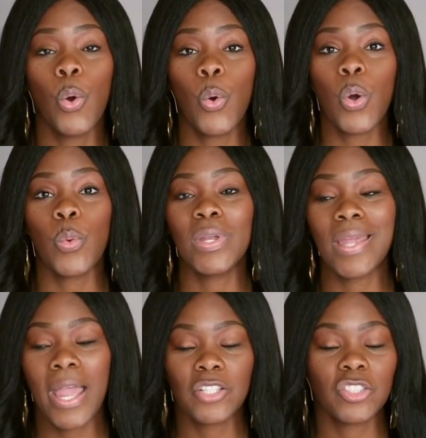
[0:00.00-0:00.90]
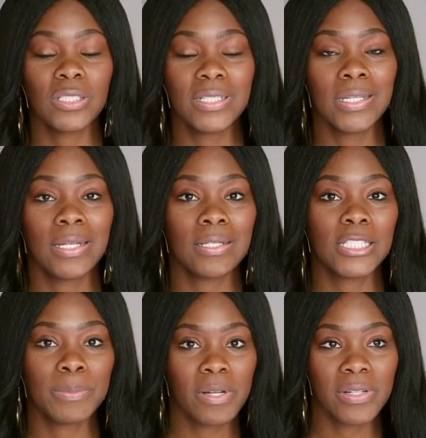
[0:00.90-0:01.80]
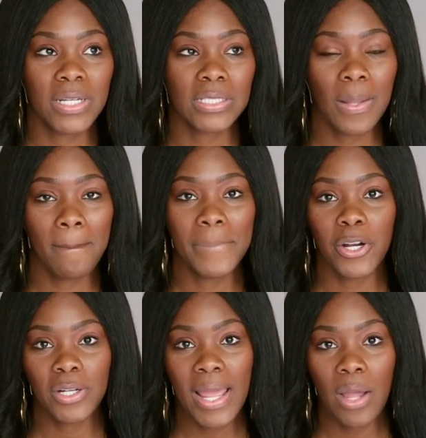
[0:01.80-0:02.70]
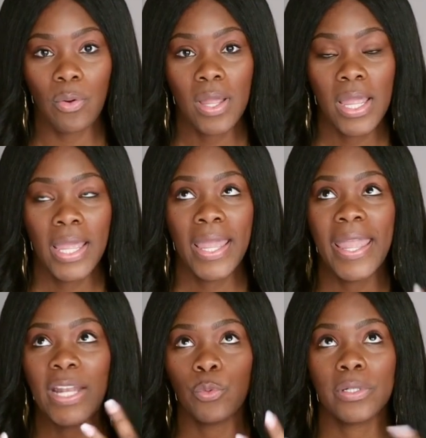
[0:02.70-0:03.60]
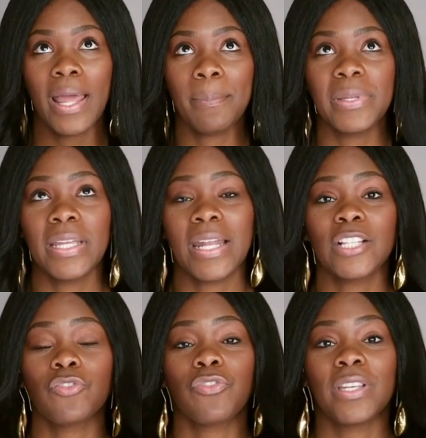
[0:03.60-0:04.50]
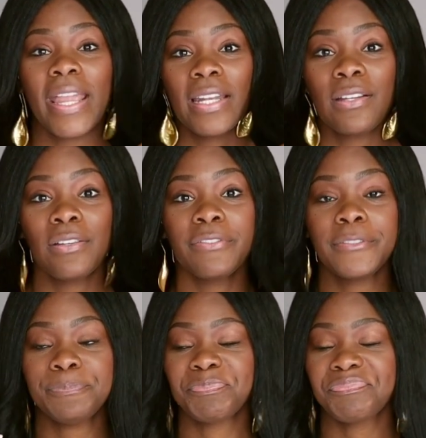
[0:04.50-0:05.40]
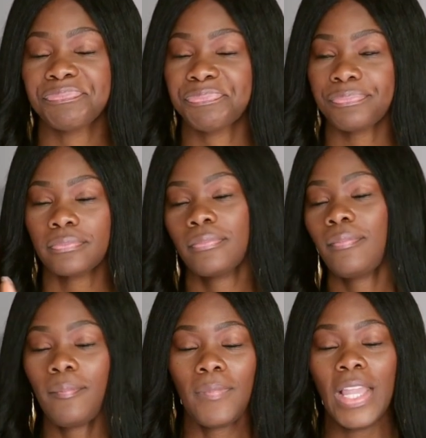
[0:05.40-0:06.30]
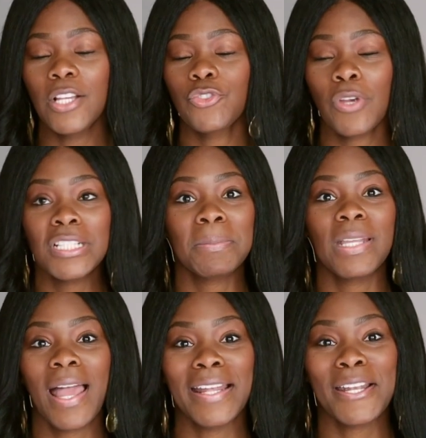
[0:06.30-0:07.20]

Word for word: or we actually can experience burnout and we're not being as creative. Trust me, I